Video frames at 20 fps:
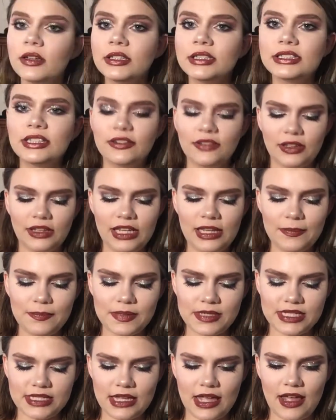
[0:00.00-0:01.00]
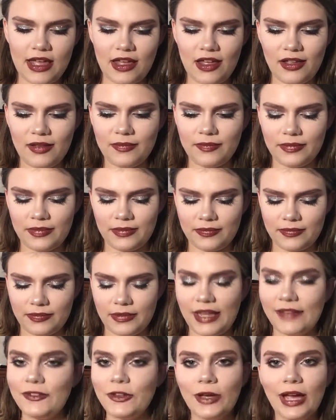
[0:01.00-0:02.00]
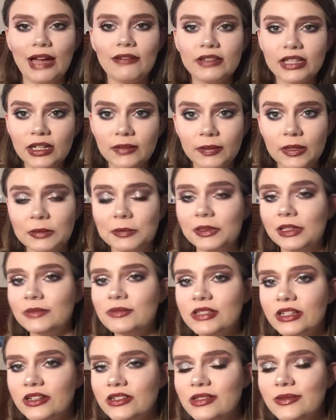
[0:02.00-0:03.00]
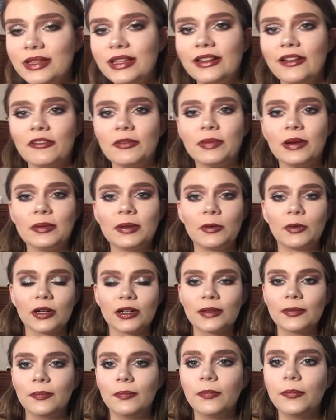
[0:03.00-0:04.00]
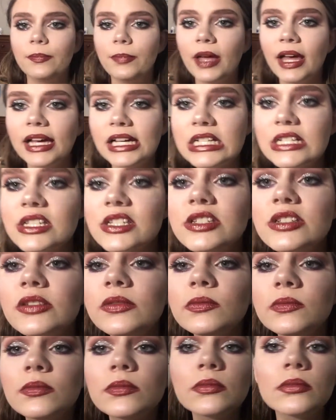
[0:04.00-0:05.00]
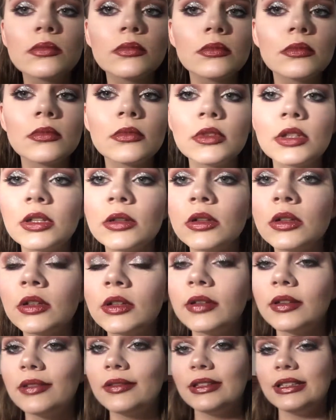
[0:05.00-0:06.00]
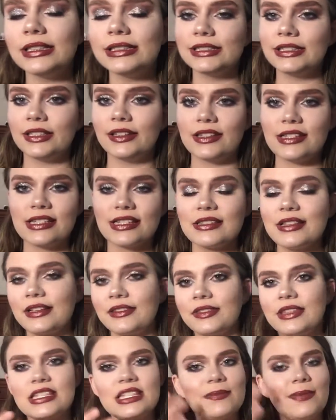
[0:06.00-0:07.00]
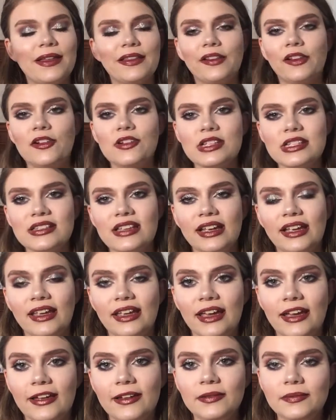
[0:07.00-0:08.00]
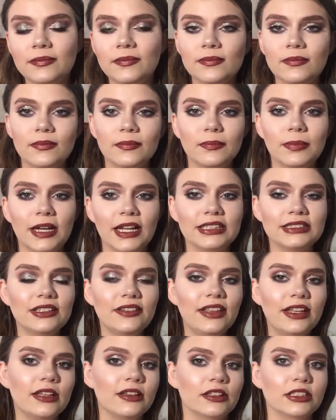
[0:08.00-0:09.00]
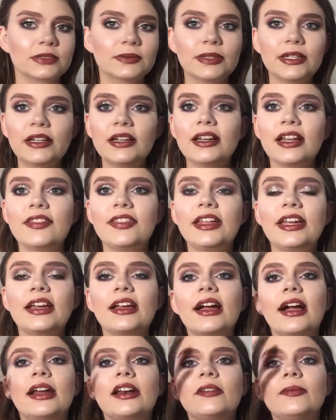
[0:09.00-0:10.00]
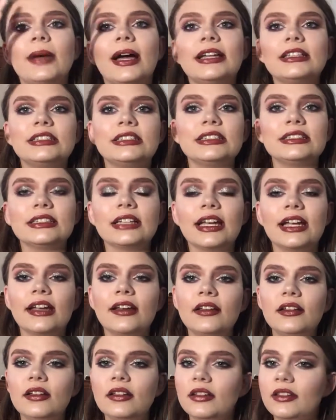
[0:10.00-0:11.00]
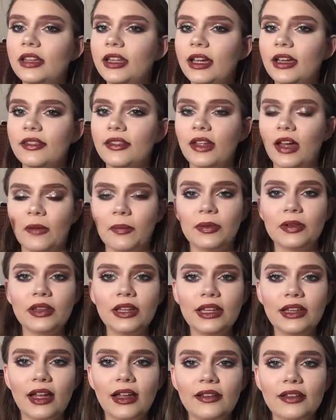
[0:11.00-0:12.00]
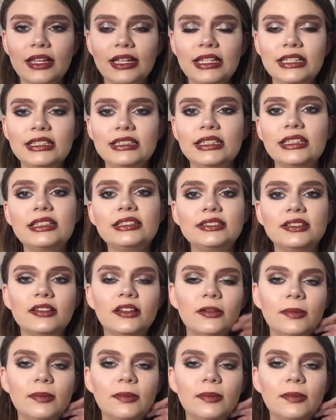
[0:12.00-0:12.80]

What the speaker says: So the lips, if you have like a purple lipstick or something, that would probably work best. This is about the closest I can get, but I still think it looks pretty good. I think it kind of matches like the upper lids at least a